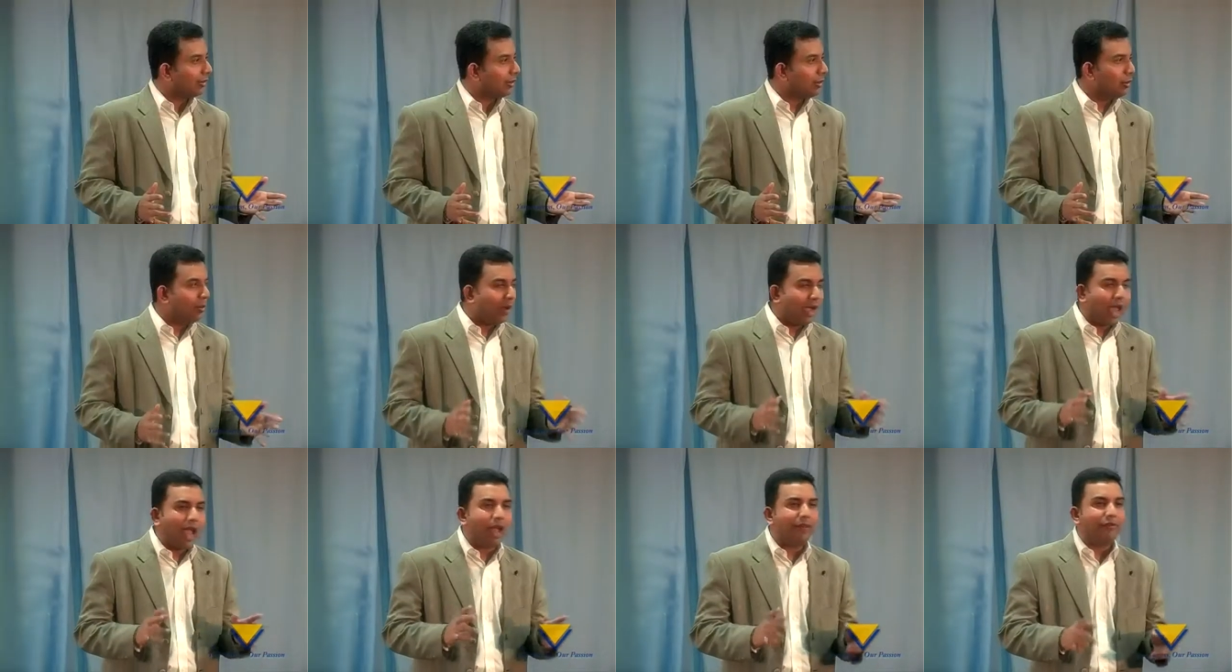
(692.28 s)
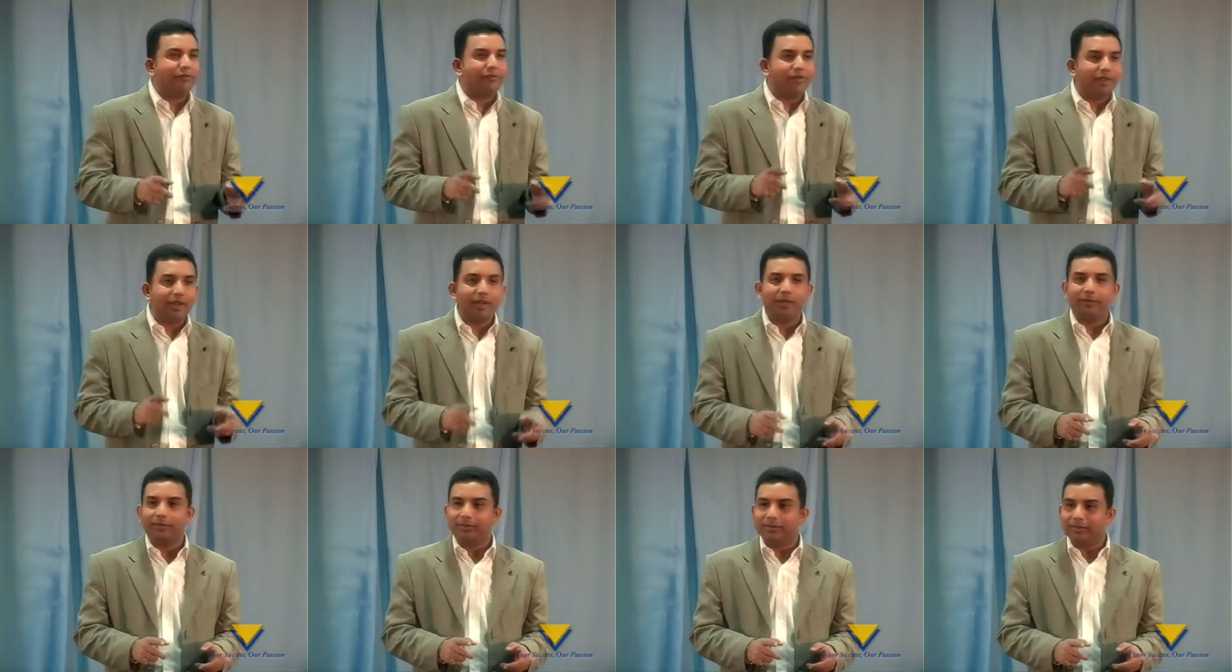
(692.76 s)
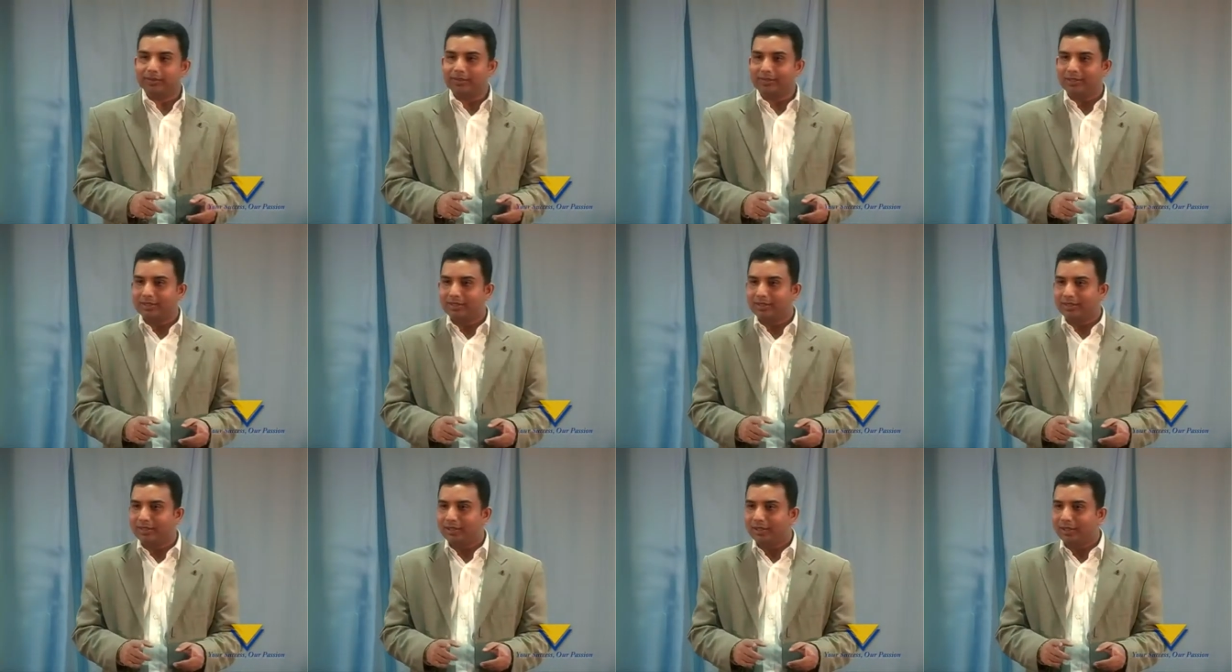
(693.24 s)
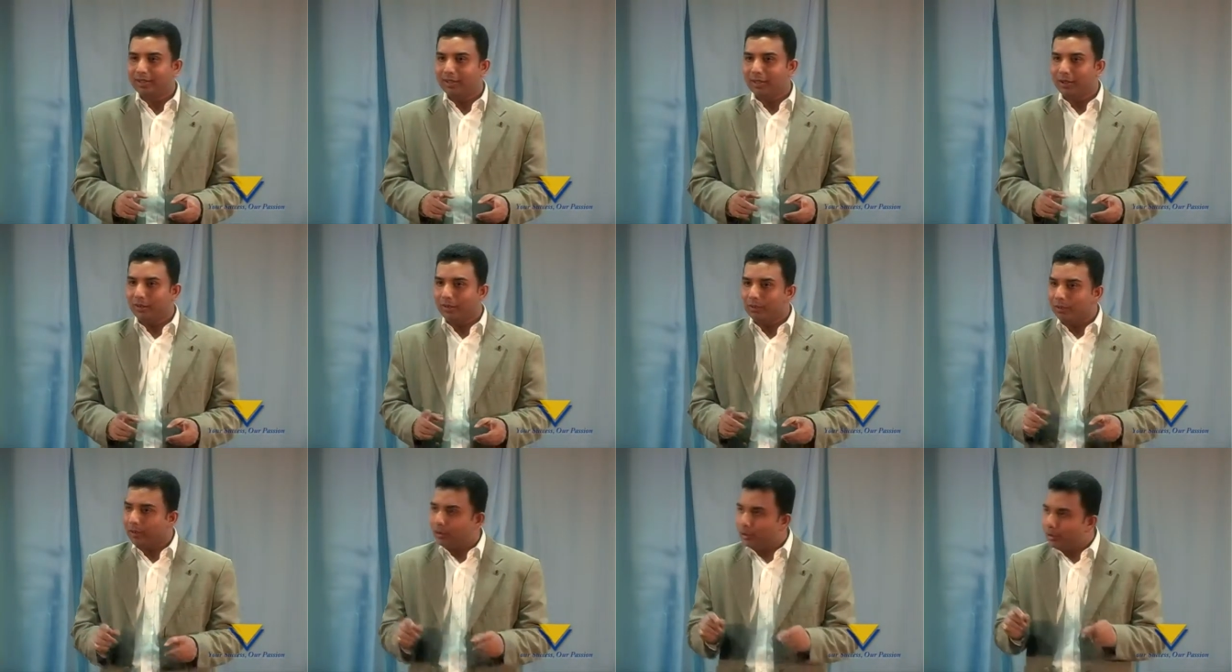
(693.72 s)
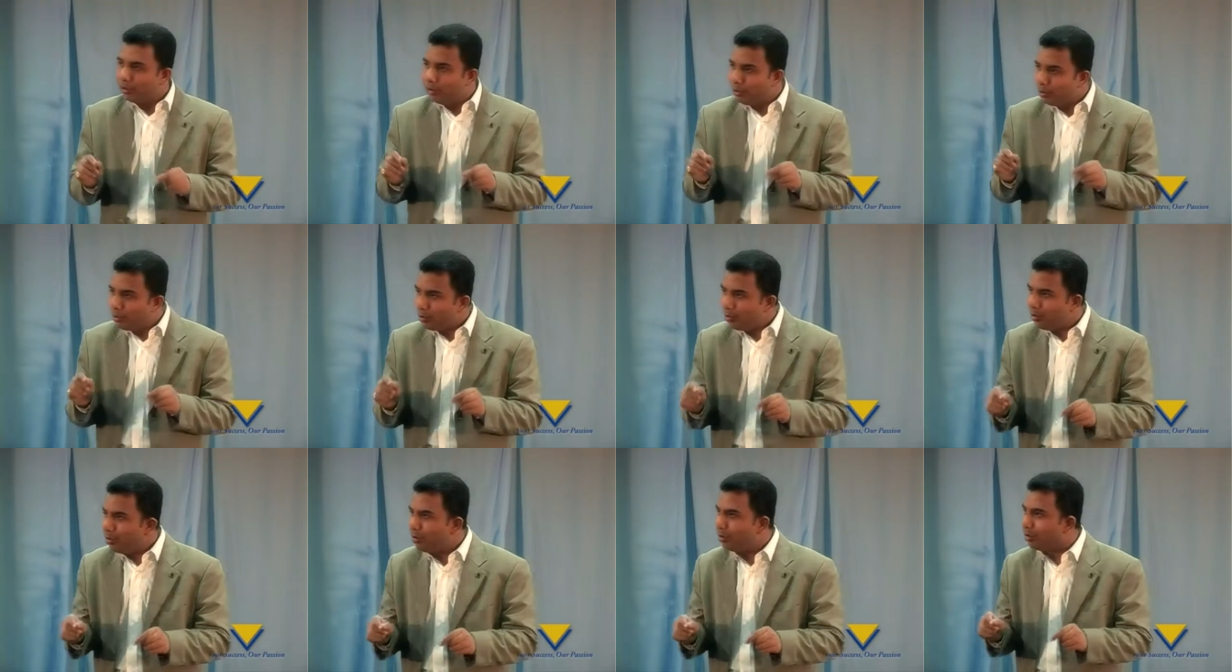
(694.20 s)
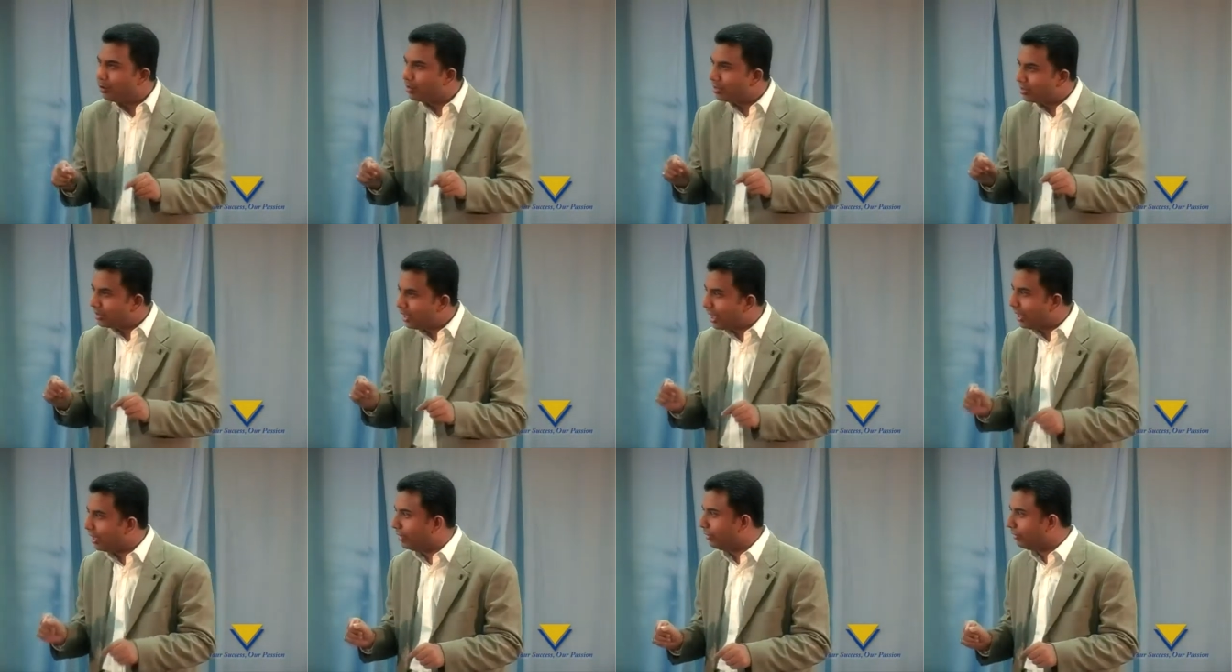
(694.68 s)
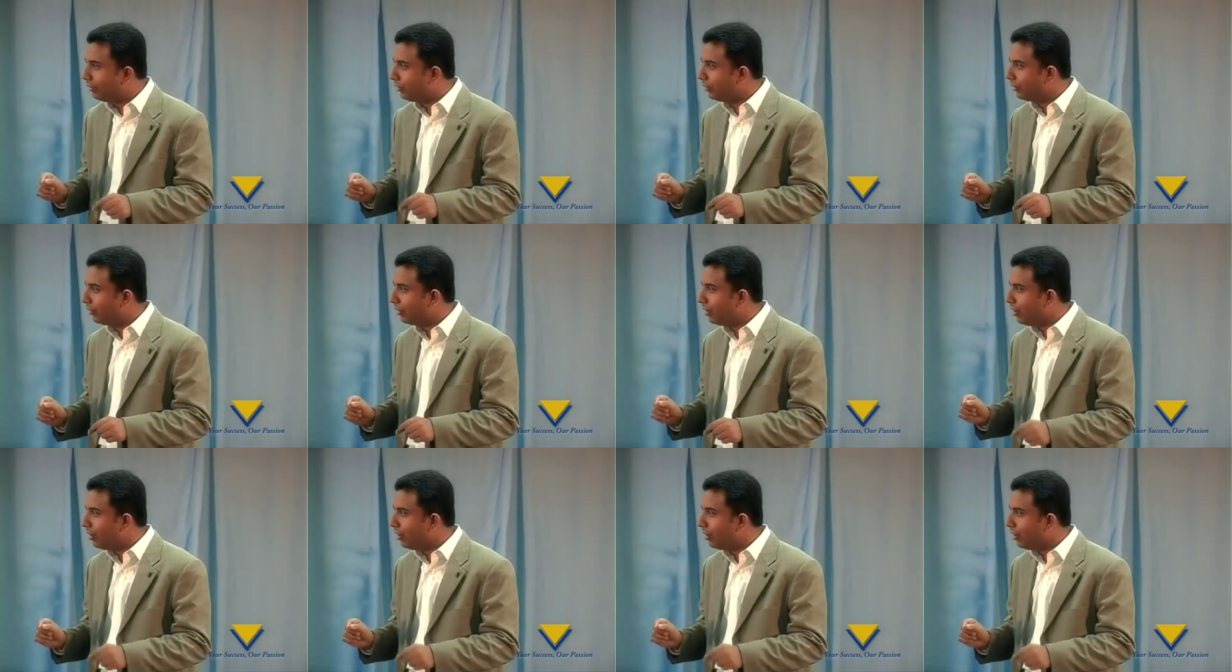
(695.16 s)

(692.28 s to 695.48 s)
You have dreams, but you yourself